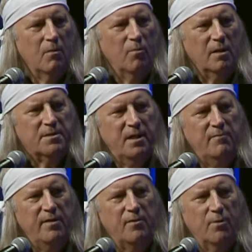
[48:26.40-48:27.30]
Well,
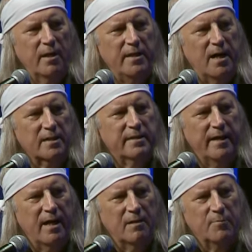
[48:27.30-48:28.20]
TV really knocked it
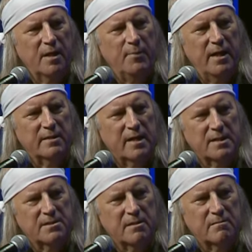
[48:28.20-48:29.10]
out, but I mean,
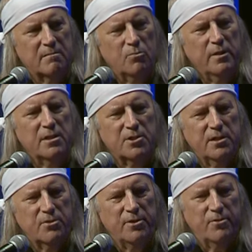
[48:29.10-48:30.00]
as the 20th
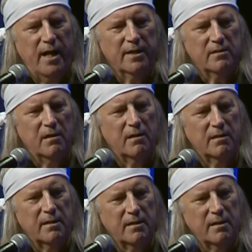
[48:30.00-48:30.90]
century dragged
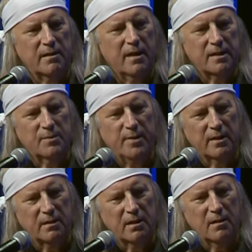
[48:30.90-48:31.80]
on, it, it got to
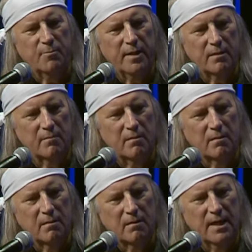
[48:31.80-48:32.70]
be a little bit
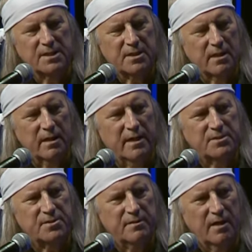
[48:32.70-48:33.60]
less and
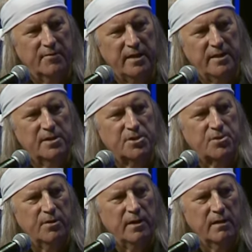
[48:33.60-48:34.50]
less of an
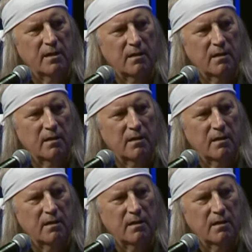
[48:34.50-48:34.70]
industry.